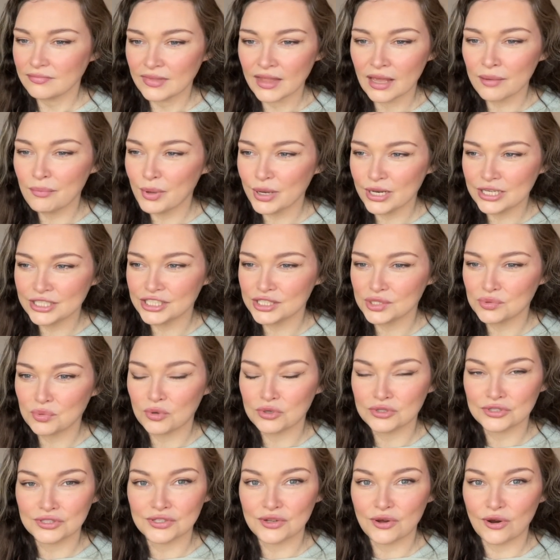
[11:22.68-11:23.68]
but it just
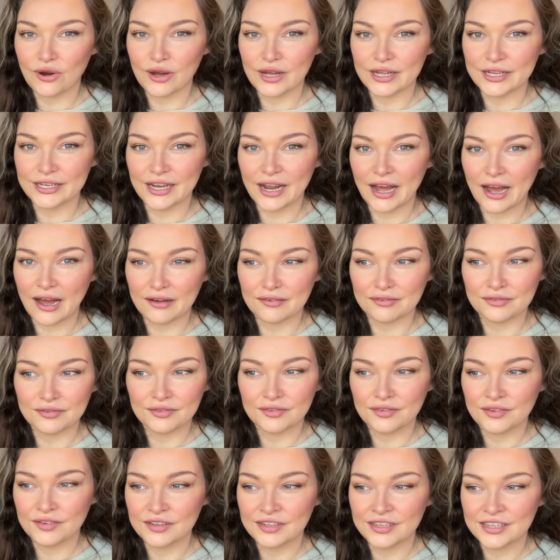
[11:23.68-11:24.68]
was not enough
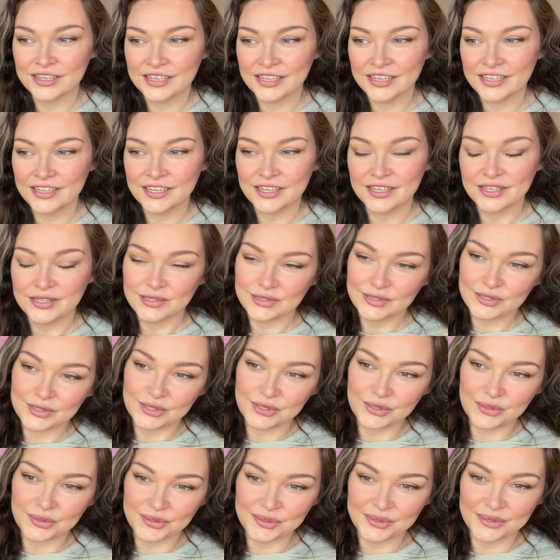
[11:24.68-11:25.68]

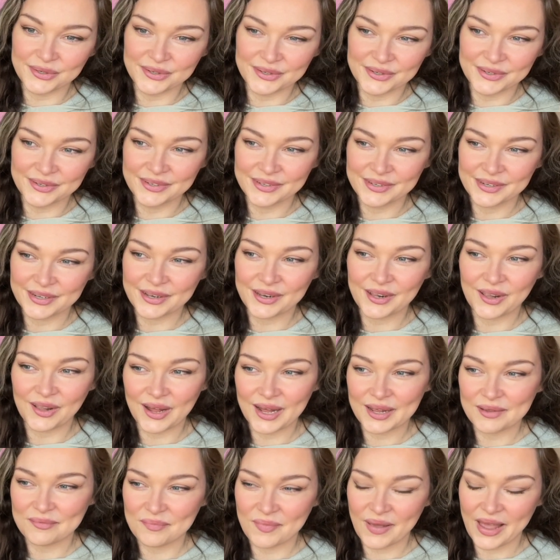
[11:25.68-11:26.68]
to
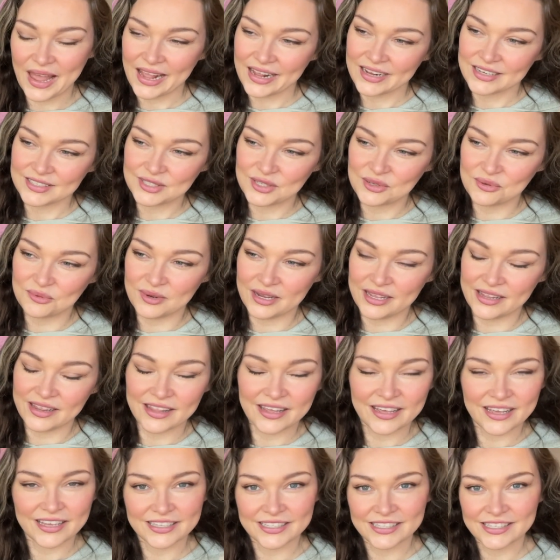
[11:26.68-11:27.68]
climb back to where
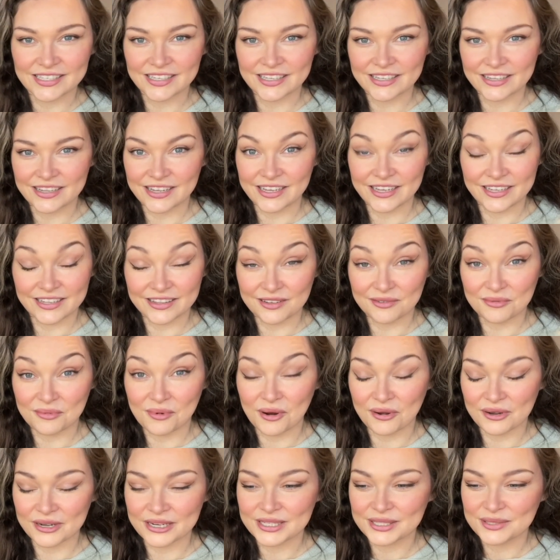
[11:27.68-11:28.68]
this the the
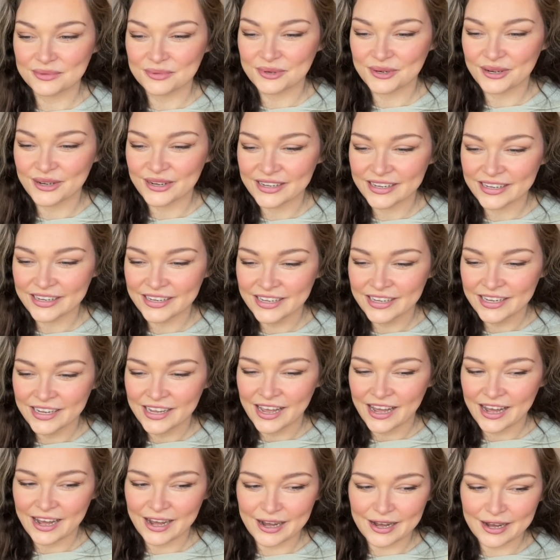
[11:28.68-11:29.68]
Warriors were.
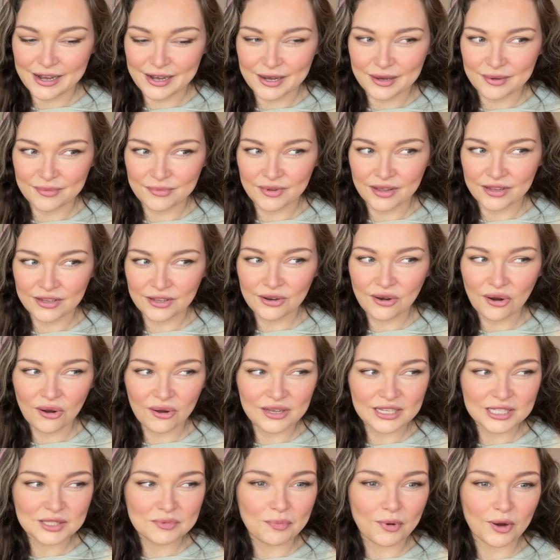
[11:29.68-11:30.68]
Um you know,
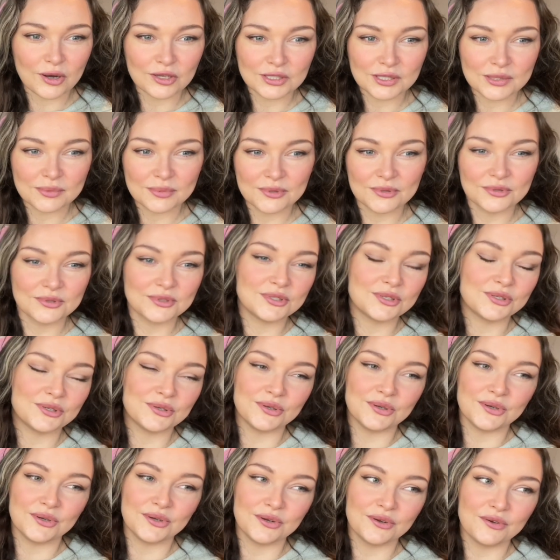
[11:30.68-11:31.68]
it's possible
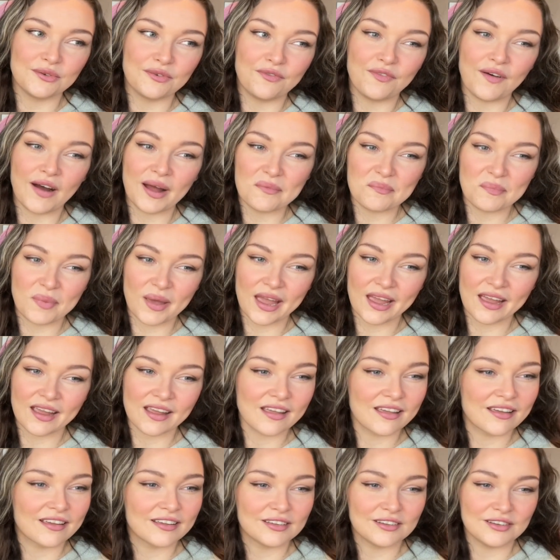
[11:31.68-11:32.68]
to fight back,
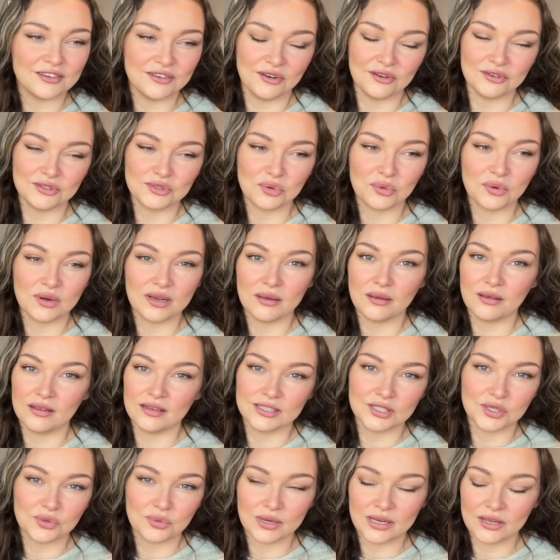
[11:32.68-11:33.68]
you know, twenty
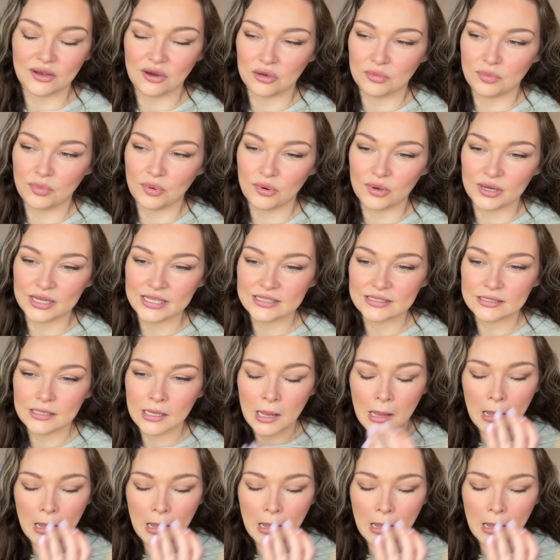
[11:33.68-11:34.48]
odd points